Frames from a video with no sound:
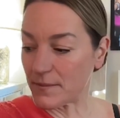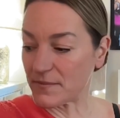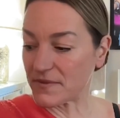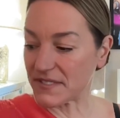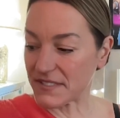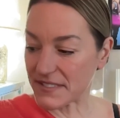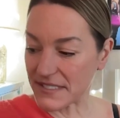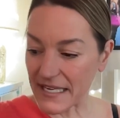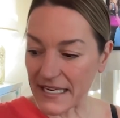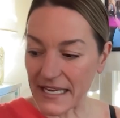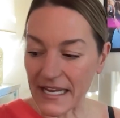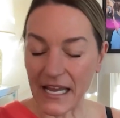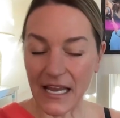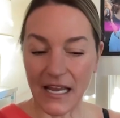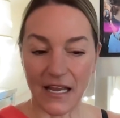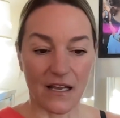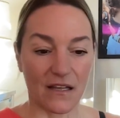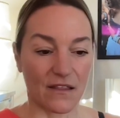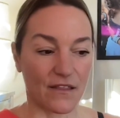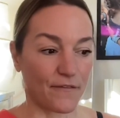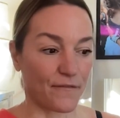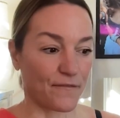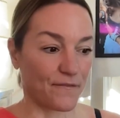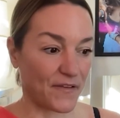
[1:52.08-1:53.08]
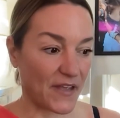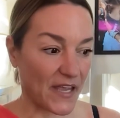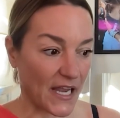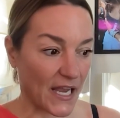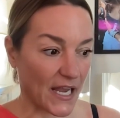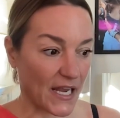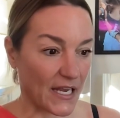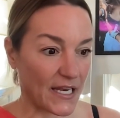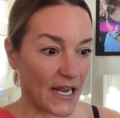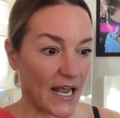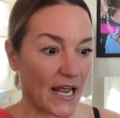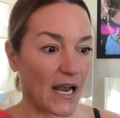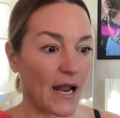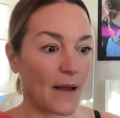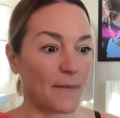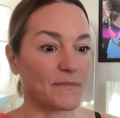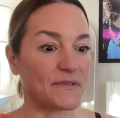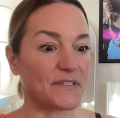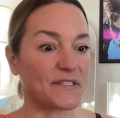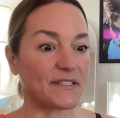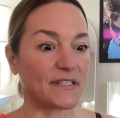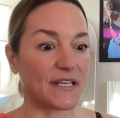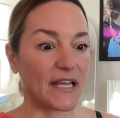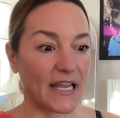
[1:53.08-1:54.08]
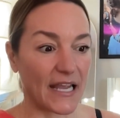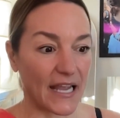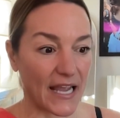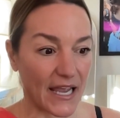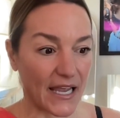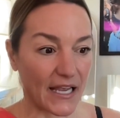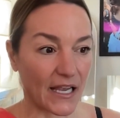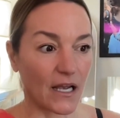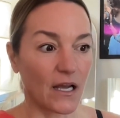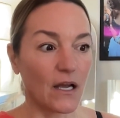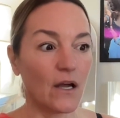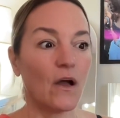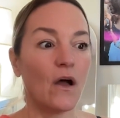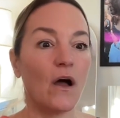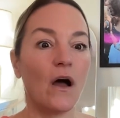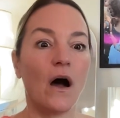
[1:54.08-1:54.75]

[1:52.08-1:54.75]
seeing the feed and I'm seeing